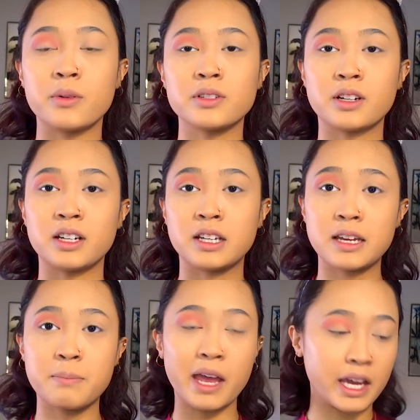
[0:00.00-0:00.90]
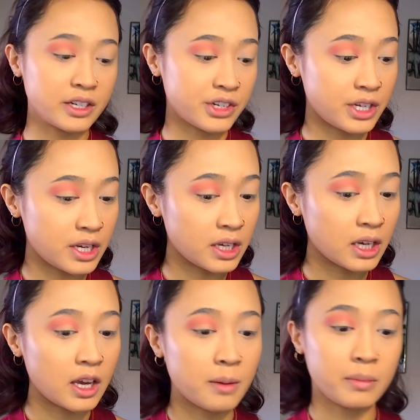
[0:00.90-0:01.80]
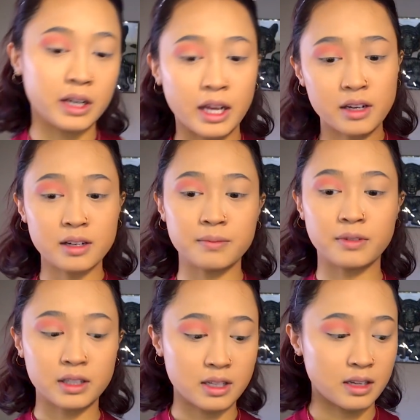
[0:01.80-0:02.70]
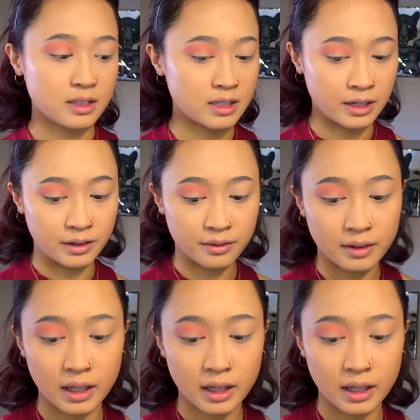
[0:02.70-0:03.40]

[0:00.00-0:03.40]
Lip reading: it was starting to get patchy, but it ended up fixing itself.